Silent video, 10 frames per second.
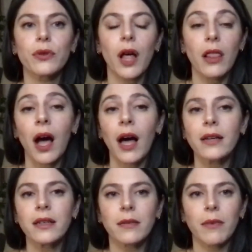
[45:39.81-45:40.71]
a lot
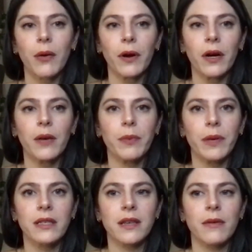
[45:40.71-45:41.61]
in my work
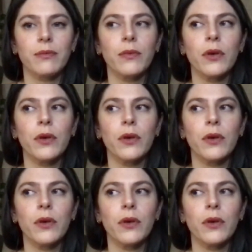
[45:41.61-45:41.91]
because I